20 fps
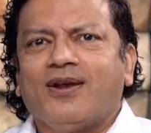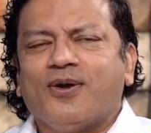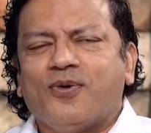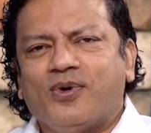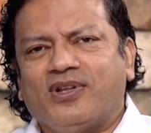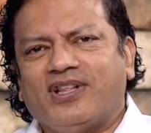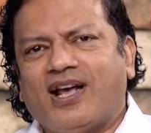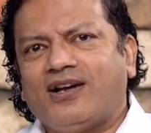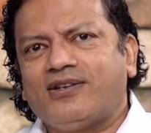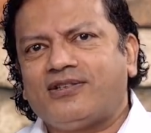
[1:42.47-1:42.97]

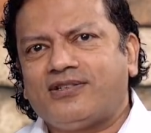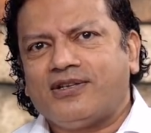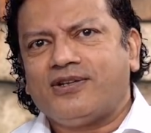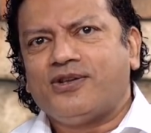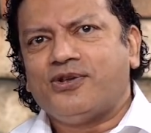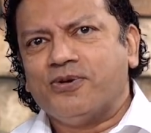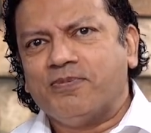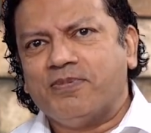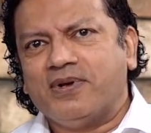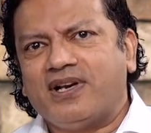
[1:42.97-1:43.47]
Without
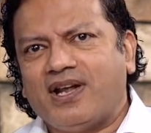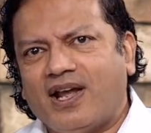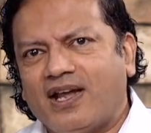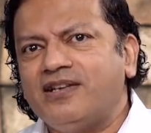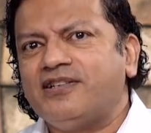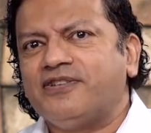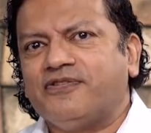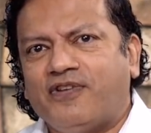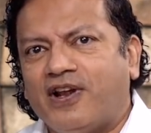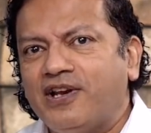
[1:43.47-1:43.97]
human
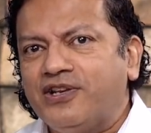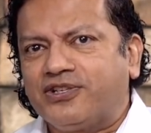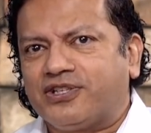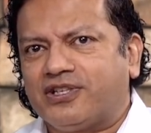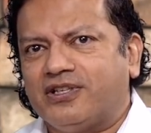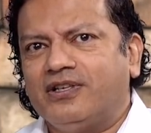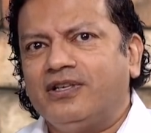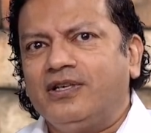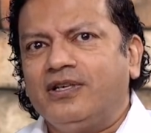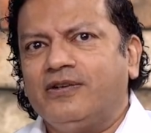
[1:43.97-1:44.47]

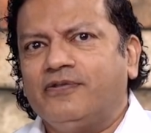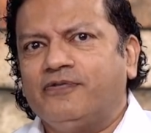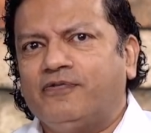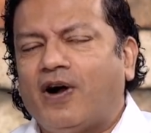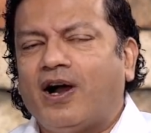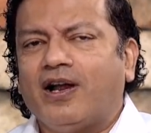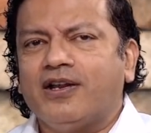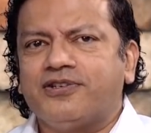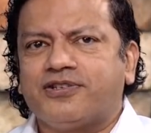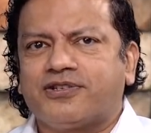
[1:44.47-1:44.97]
intervention,
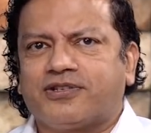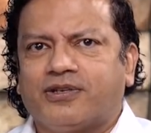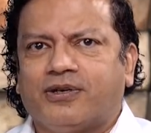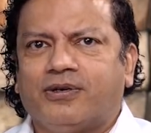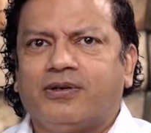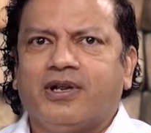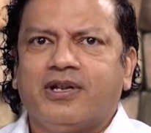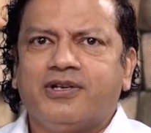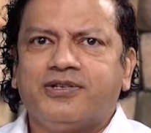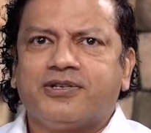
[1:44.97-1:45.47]
vines
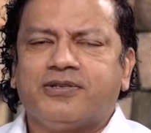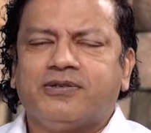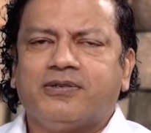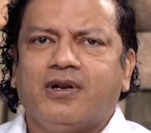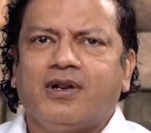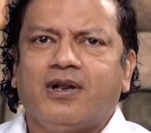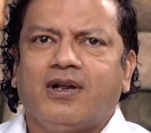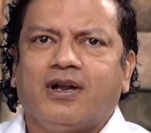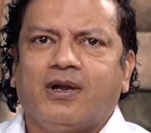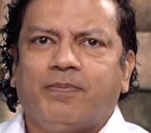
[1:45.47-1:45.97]
grow
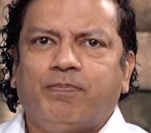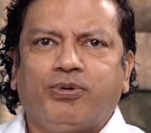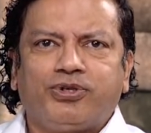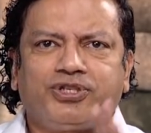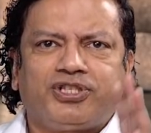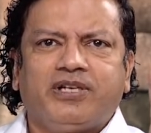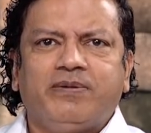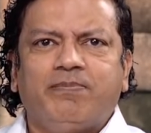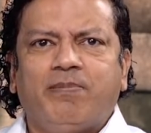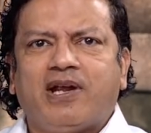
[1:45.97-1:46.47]
into a
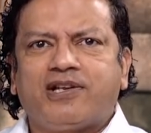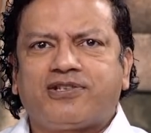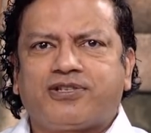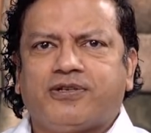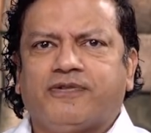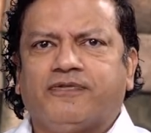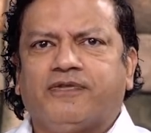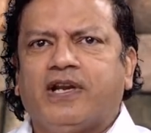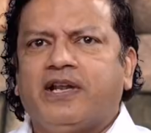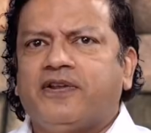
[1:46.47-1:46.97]
bushy
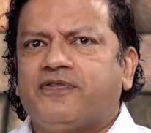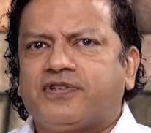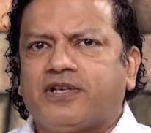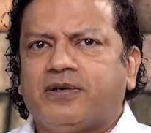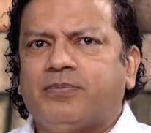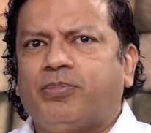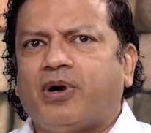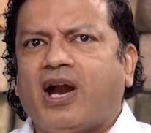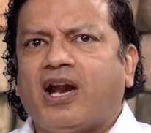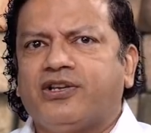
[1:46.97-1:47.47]
mess of leaves
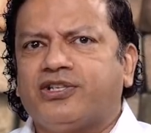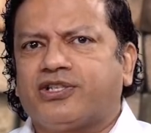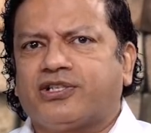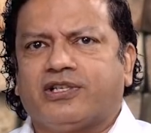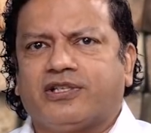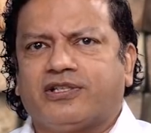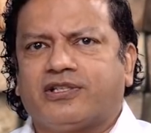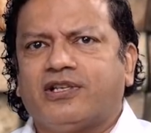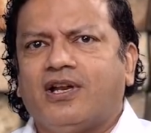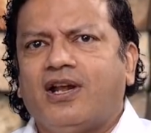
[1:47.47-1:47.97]
and
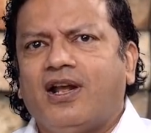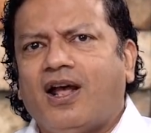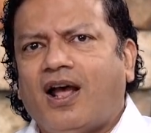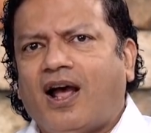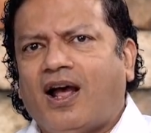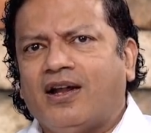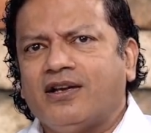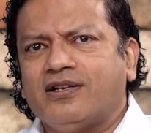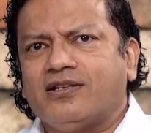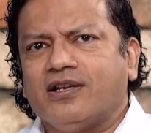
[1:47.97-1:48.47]
branches,
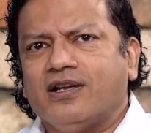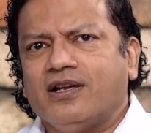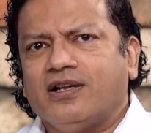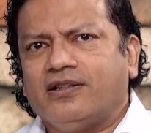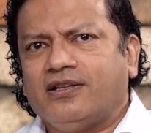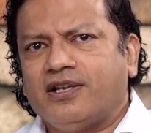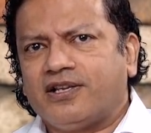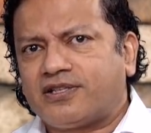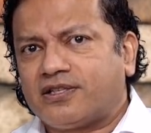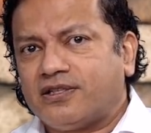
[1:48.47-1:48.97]
and
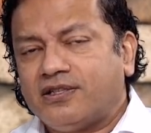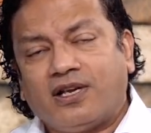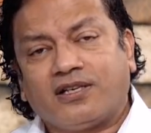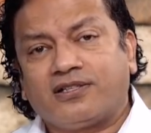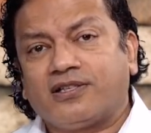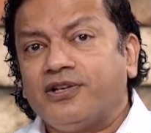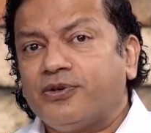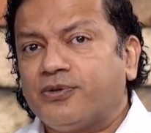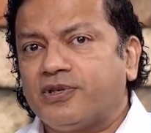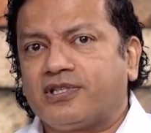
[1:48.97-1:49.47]
this
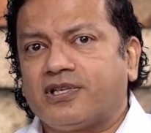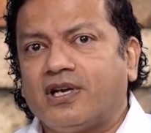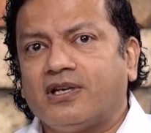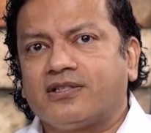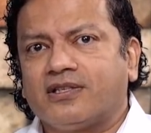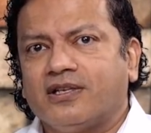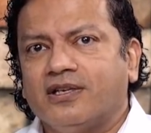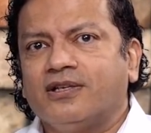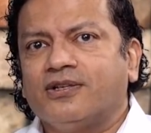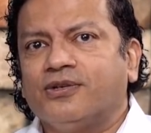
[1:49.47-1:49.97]
doesn't
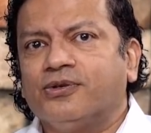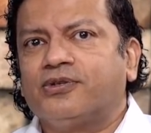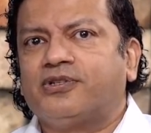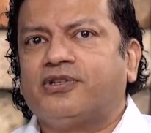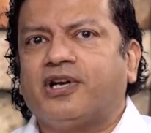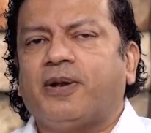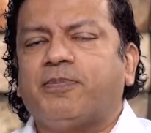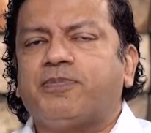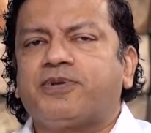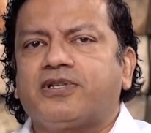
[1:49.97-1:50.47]
result in good
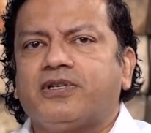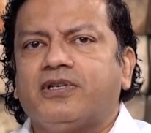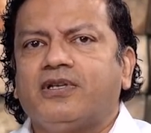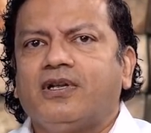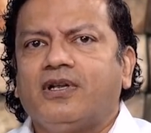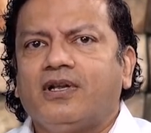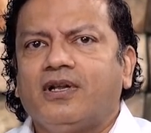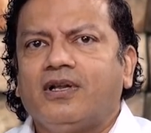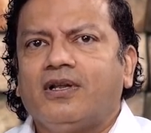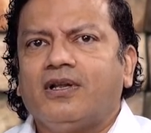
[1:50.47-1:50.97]
grapes.
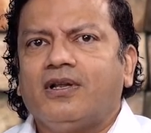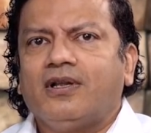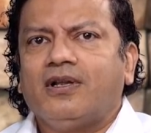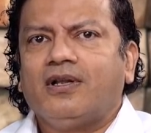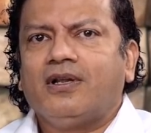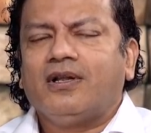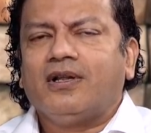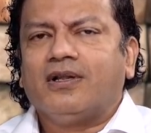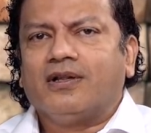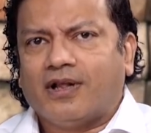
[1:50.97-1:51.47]

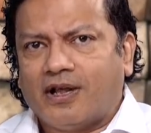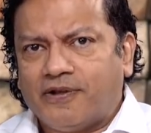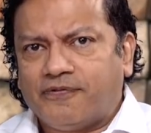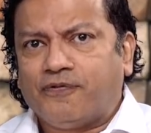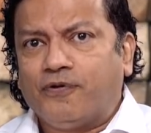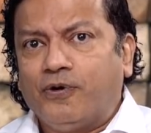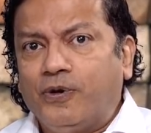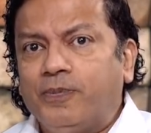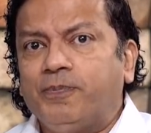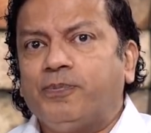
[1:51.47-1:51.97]

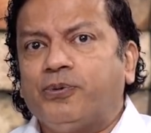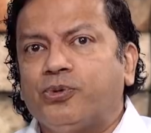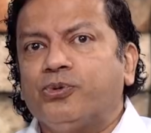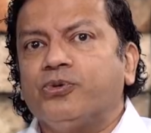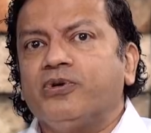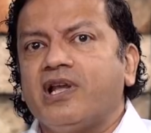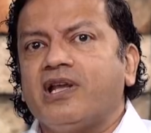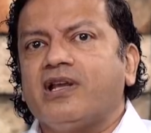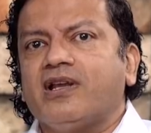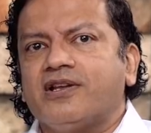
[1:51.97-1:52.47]
Therefore,
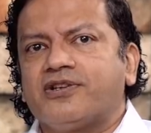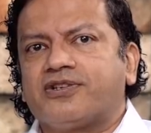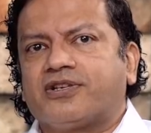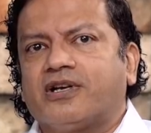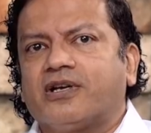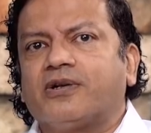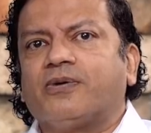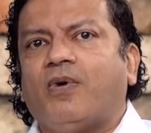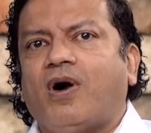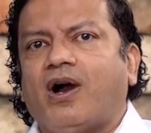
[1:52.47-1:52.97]
pruning is
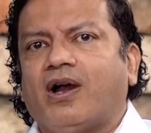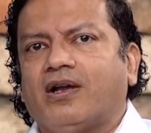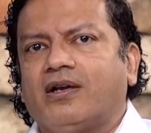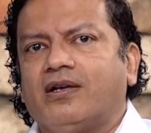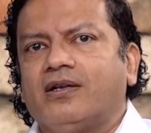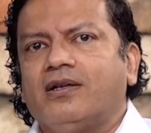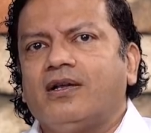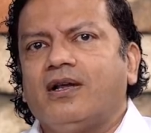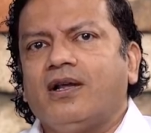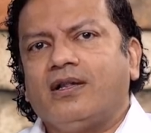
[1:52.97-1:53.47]

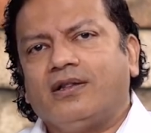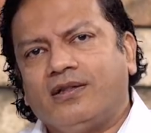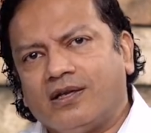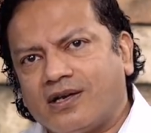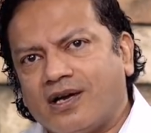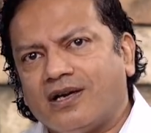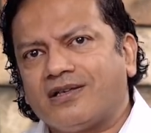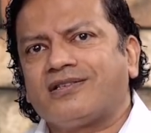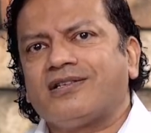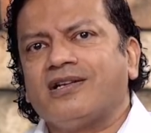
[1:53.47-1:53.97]
required, the
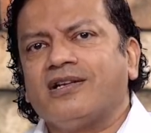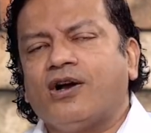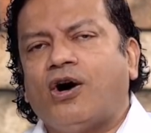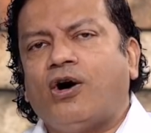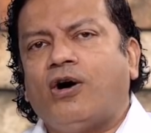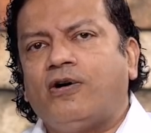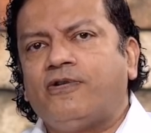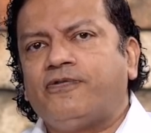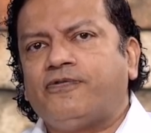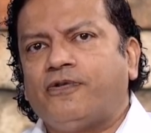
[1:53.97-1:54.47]
cutting
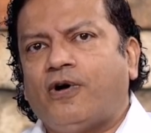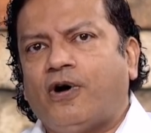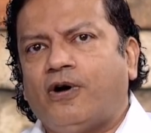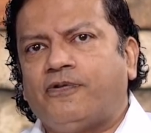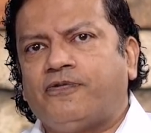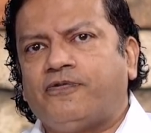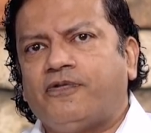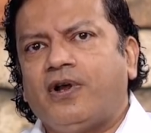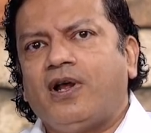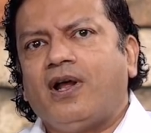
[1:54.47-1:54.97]
off
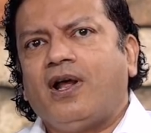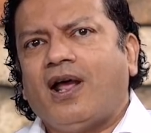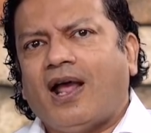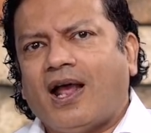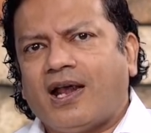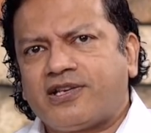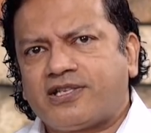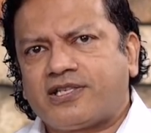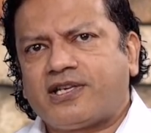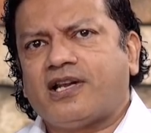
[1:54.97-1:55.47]
of
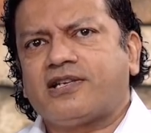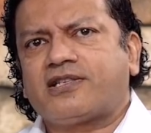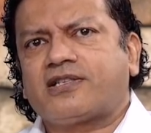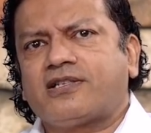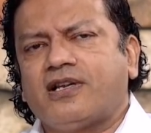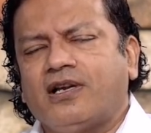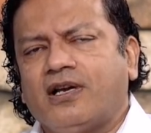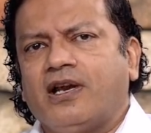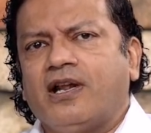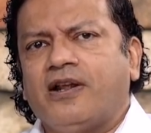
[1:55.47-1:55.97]

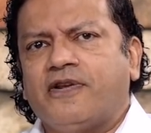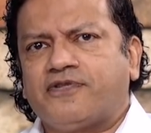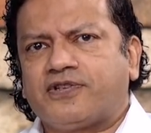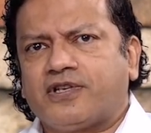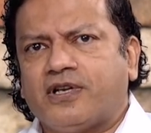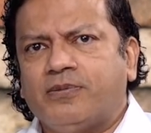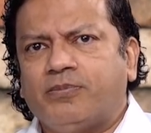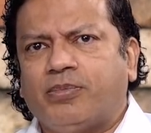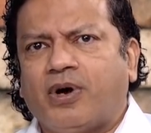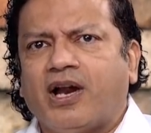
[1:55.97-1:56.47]
excess leaves
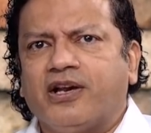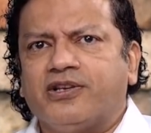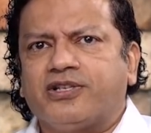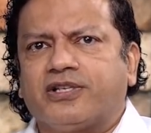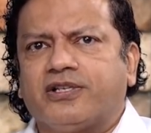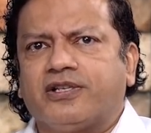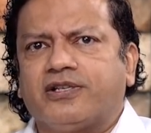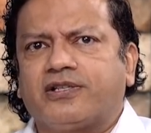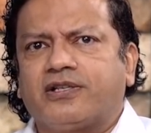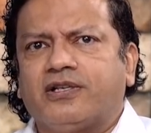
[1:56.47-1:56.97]
and
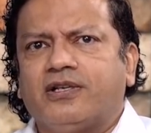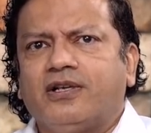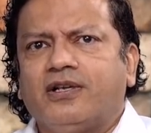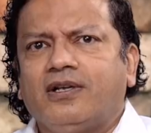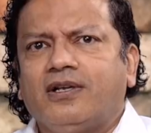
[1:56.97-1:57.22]
branches.